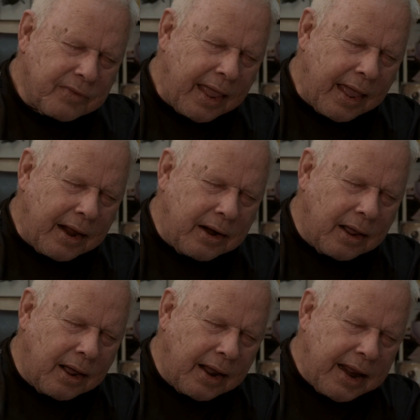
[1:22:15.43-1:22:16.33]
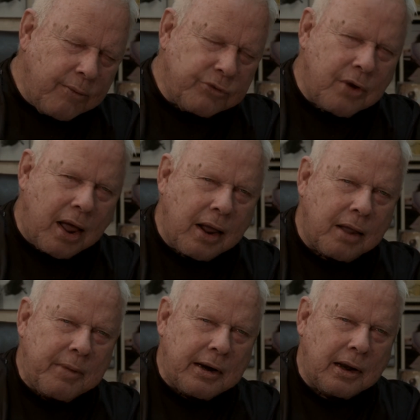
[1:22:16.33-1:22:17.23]
And he was
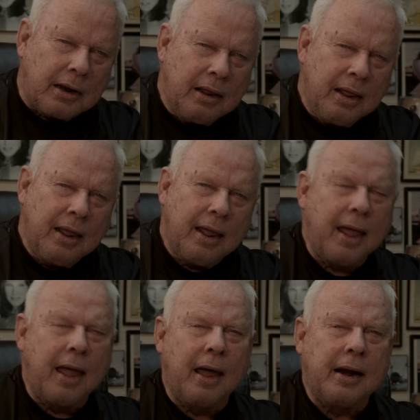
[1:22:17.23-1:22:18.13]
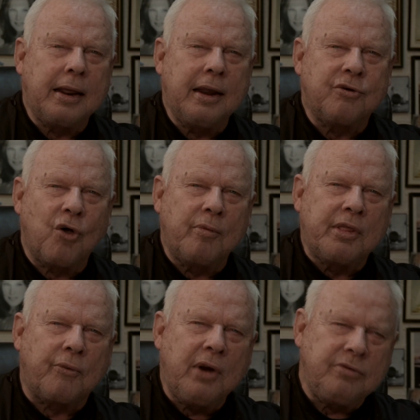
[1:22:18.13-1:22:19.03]
non-committal, and he told me
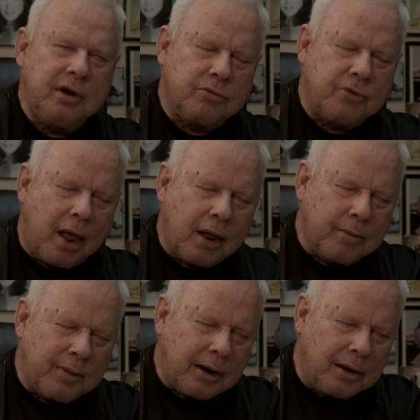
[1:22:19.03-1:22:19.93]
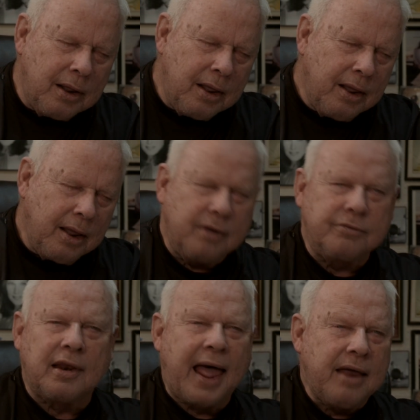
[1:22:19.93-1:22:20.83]
the reason he was non-committal is
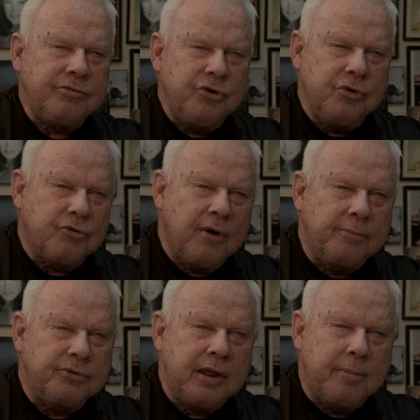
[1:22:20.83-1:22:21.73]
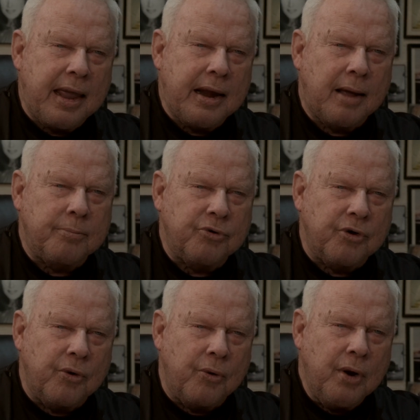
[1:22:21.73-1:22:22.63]
the last 2 trips he made up
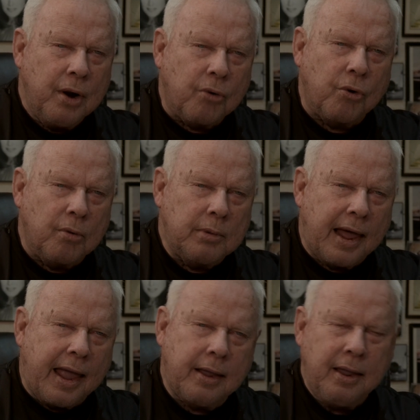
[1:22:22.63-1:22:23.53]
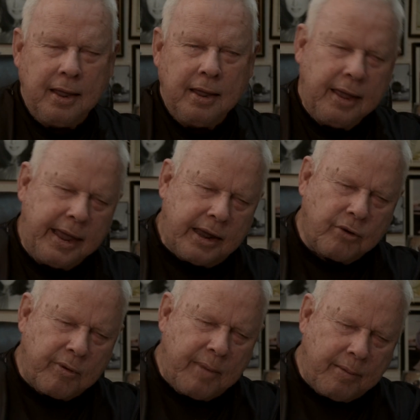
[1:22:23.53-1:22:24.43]
to Groom Lake, he could
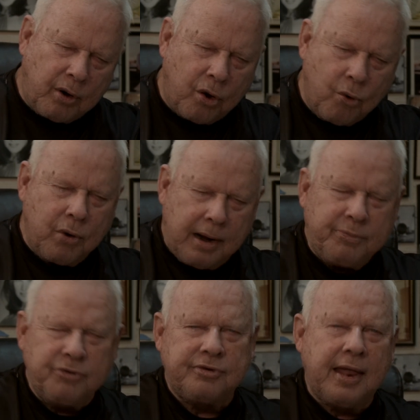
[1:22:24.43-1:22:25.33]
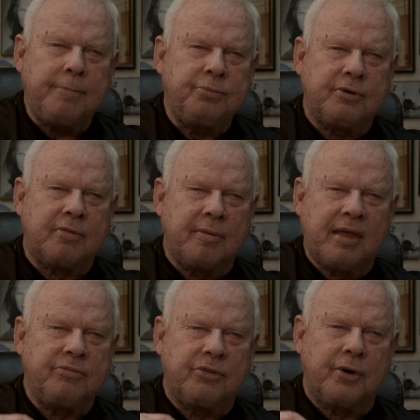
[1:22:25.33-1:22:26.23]
remember going up the steps of the
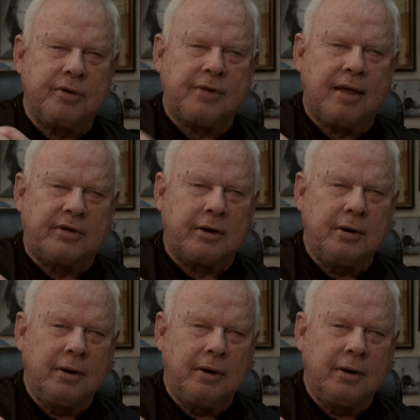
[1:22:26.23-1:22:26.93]
M37